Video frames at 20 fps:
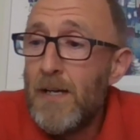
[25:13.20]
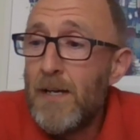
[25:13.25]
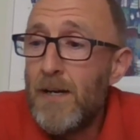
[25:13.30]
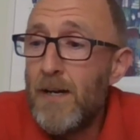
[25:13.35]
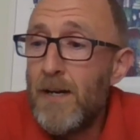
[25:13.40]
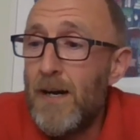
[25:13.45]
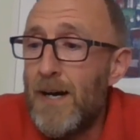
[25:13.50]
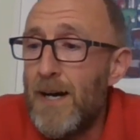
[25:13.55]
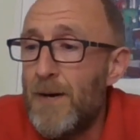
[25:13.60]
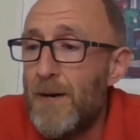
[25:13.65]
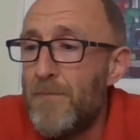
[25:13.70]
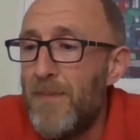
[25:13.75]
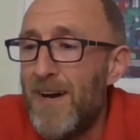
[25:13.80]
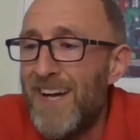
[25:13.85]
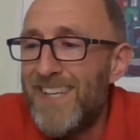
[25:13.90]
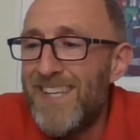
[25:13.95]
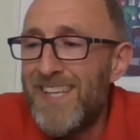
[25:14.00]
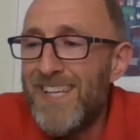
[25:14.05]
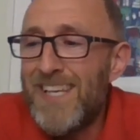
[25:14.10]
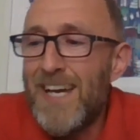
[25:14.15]

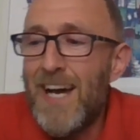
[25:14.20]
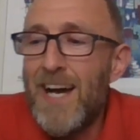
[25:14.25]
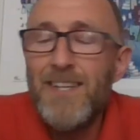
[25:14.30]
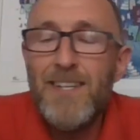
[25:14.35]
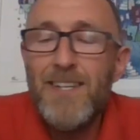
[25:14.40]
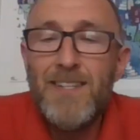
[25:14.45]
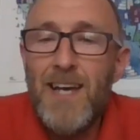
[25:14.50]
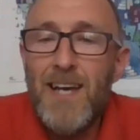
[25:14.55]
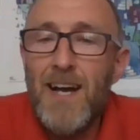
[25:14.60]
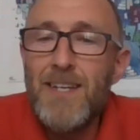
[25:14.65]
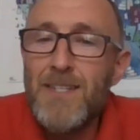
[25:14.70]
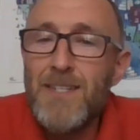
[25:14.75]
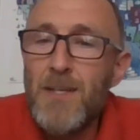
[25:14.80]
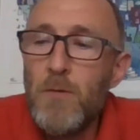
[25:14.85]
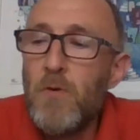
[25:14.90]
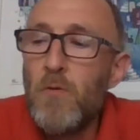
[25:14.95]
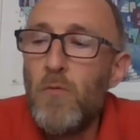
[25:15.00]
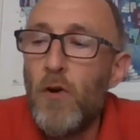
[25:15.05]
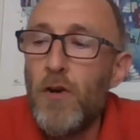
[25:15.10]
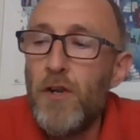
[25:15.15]
And it kind of ties in
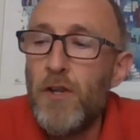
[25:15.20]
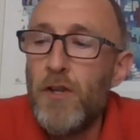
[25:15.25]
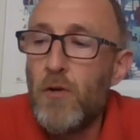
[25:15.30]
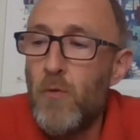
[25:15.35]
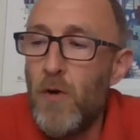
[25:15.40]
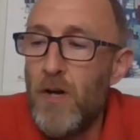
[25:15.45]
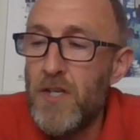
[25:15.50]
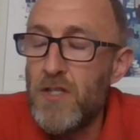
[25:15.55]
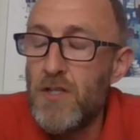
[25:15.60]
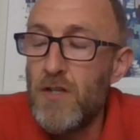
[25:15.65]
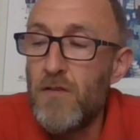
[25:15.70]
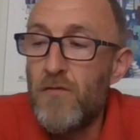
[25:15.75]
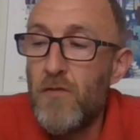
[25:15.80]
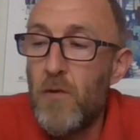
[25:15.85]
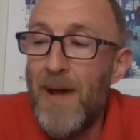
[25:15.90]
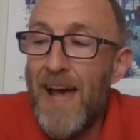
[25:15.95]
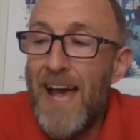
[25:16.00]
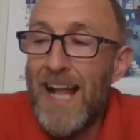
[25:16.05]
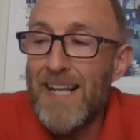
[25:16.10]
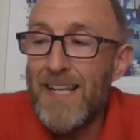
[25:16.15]
with one of the questions
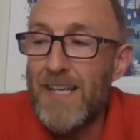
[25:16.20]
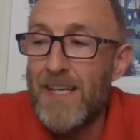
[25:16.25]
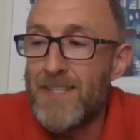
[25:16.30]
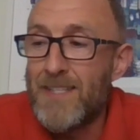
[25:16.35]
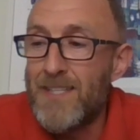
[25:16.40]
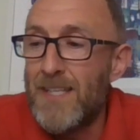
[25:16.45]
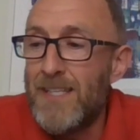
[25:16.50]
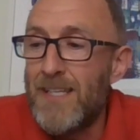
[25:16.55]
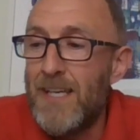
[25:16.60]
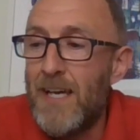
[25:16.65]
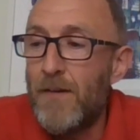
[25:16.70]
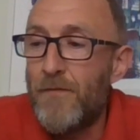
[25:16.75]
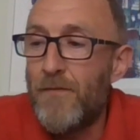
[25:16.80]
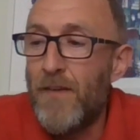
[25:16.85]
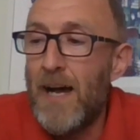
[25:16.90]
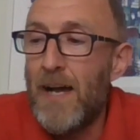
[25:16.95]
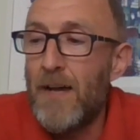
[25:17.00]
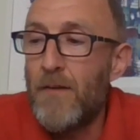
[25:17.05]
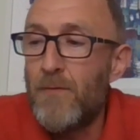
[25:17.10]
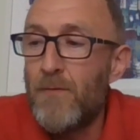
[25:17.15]
from Elliot in year
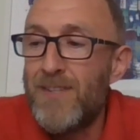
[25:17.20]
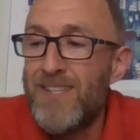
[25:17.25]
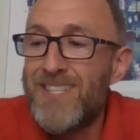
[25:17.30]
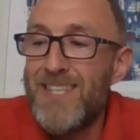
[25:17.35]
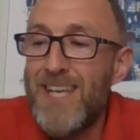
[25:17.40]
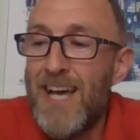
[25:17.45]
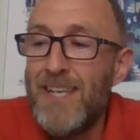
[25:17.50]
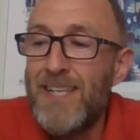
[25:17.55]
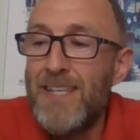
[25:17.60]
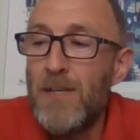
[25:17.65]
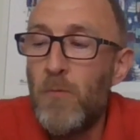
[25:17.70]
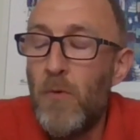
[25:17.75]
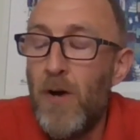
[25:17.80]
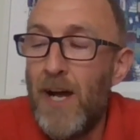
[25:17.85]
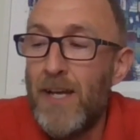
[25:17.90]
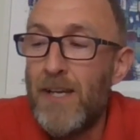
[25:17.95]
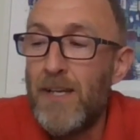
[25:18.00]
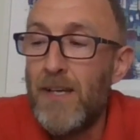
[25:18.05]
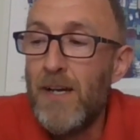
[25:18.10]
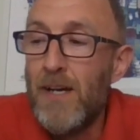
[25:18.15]
5 in
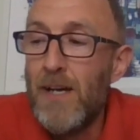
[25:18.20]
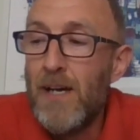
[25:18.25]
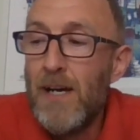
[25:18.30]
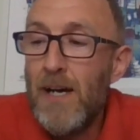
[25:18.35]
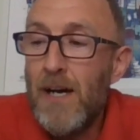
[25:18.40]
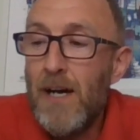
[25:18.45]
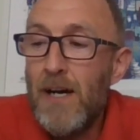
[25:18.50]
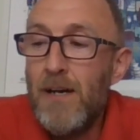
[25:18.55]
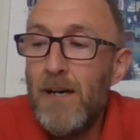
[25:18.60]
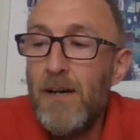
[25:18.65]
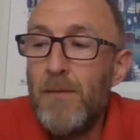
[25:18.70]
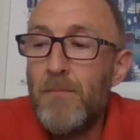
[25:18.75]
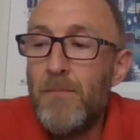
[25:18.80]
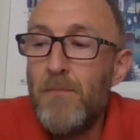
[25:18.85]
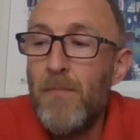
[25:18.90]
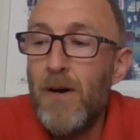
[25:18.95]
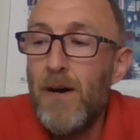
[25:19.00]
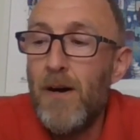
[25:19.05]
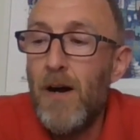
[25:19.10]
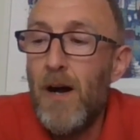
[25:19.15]
Sandyway.
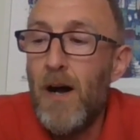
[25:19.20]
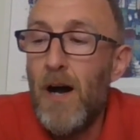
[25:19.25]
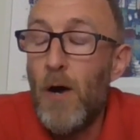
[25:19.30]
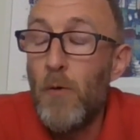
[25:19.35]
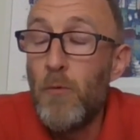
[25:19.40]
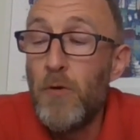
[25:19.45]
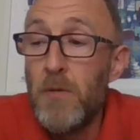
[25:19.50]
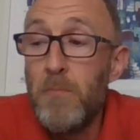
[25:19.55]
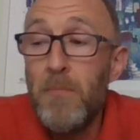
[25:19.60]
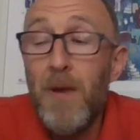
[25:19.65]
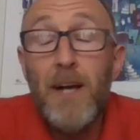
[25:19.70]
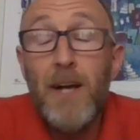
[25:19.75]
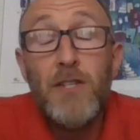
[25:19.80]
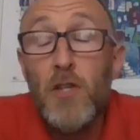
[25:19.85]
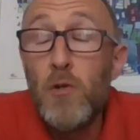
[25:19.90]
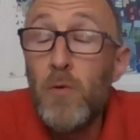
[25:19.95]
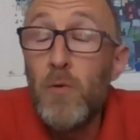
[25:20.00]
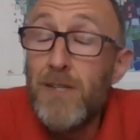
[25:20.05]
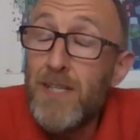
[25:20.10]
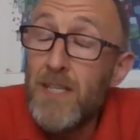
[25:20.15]
I would
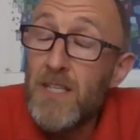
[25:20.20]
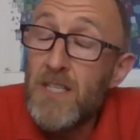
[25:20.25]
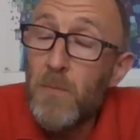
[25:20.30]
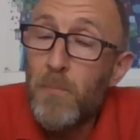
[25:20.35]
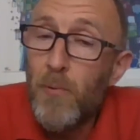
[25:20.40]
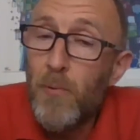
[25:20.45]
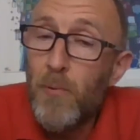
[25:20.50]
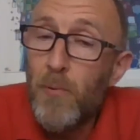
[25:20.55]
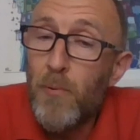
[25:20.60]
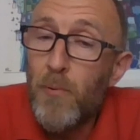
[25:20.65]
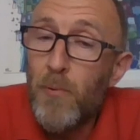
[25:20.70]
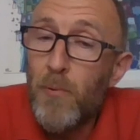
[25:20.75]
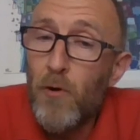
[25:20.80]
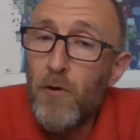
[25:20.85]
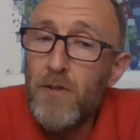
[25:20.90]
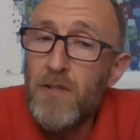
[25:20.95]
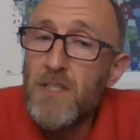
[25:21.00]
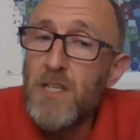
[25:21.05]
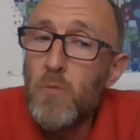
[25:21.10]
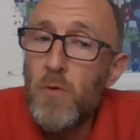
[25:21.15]
imagine you were
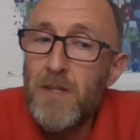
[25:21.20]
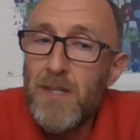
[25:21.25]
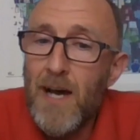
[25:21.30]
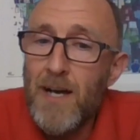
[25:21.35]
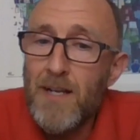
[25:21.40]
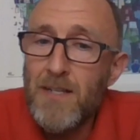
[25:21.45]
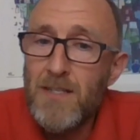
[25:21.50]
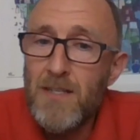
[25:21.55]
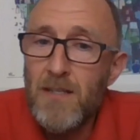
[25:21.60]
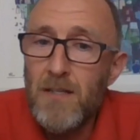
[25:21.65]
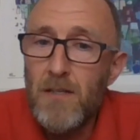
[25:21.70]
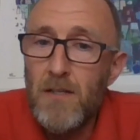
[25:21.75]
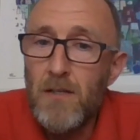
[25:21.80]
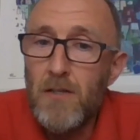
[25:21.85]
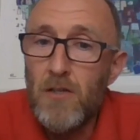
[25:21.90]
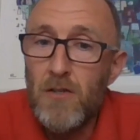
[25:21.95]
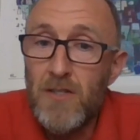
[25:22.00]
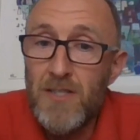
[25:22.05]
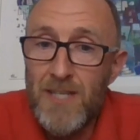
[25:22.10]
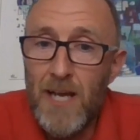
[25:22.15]
disappointed with that.
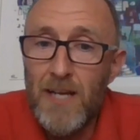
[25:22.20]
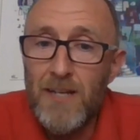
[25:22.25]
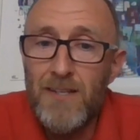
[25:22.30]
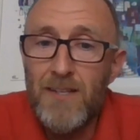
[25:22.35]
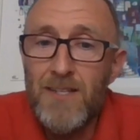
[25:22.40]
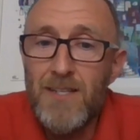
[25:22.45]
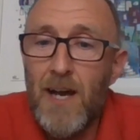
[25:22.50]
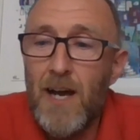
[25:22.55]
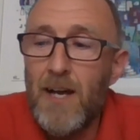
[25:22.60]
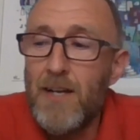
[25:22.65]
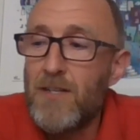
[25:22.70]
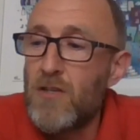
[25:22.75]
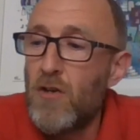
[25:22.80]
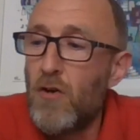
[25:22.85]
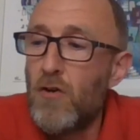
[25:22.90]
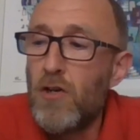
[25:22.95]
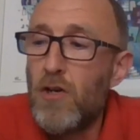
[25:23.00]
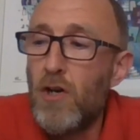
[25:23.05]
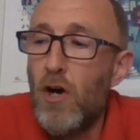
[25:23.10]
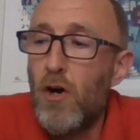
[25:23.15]
You'd set your
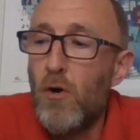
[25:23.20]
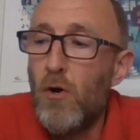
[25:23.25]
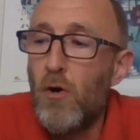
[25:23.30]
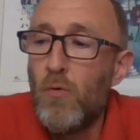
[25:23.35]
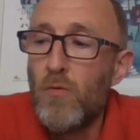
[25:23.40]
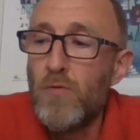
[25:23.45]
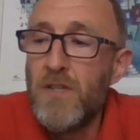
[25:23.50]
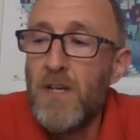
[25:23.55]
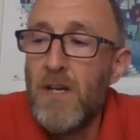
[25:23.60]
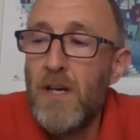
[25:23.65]
sights on gold.